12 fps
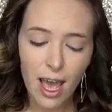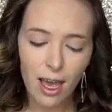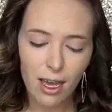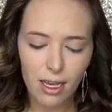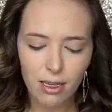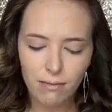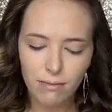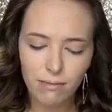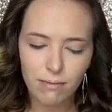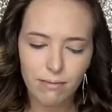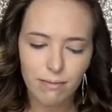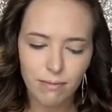And
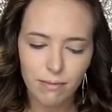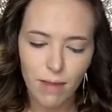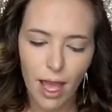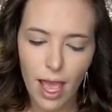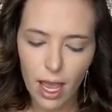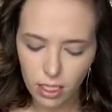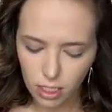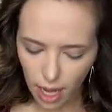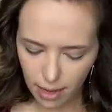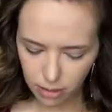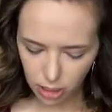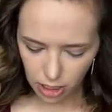
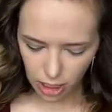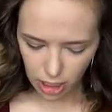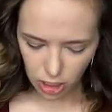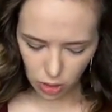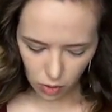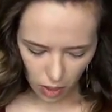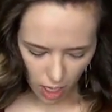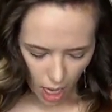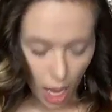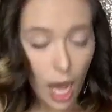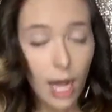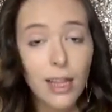I'm just gonna do
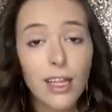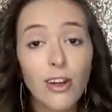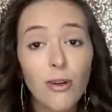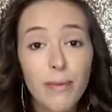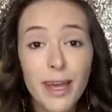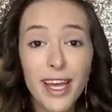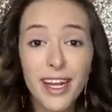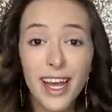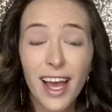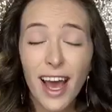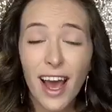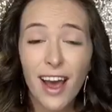a little bit
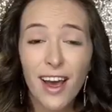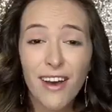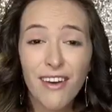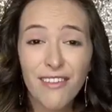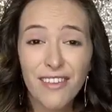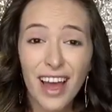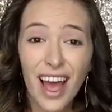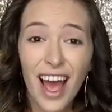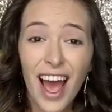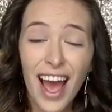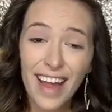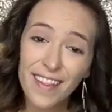of
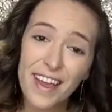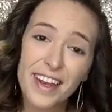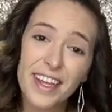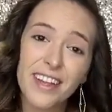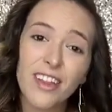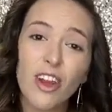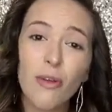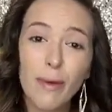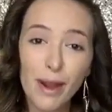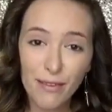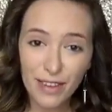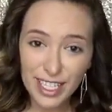highlighting, a little
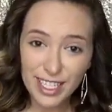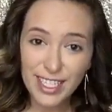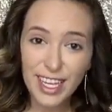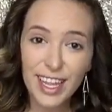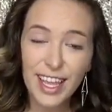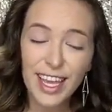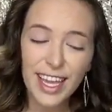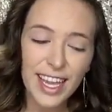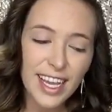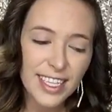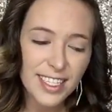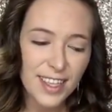bit of
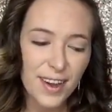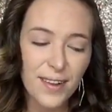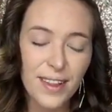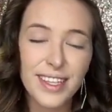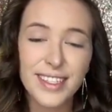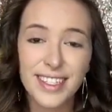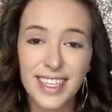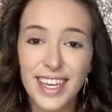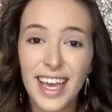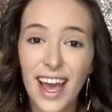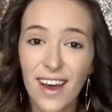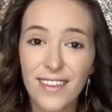concealing. So let's see
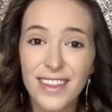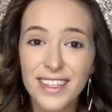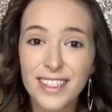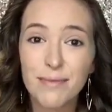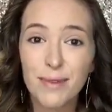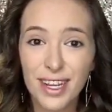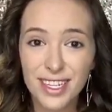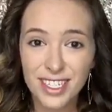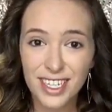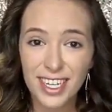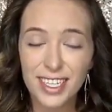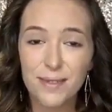how this brush
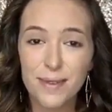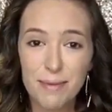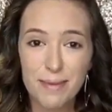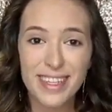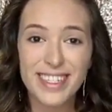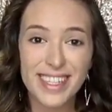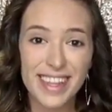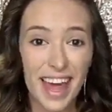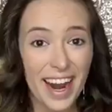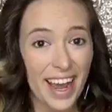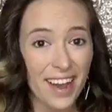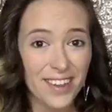does with blending
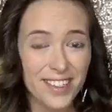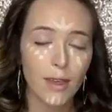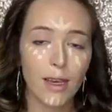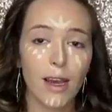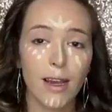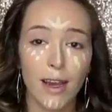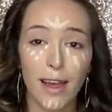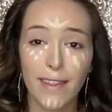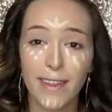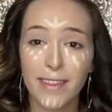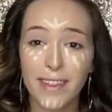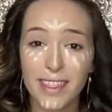that out. I
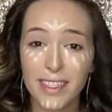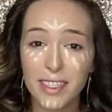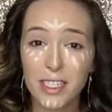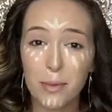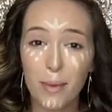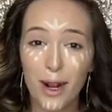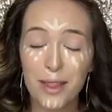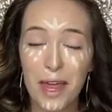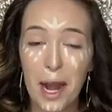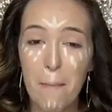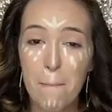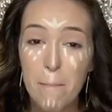think this is the part
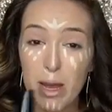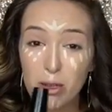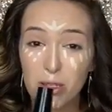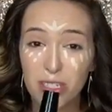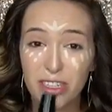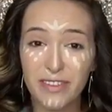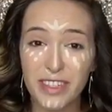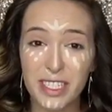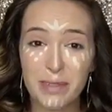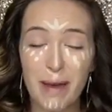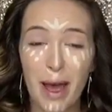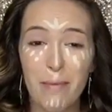that I'm most nervous
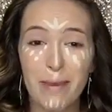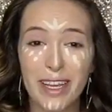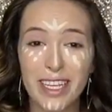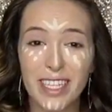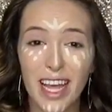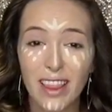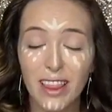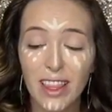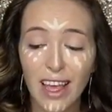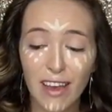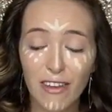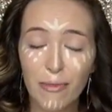about because I
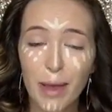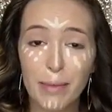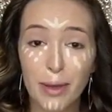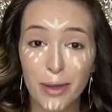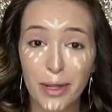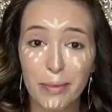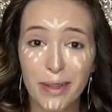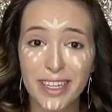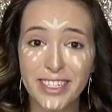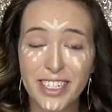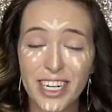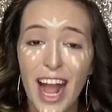love my beauty
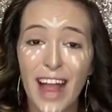blender.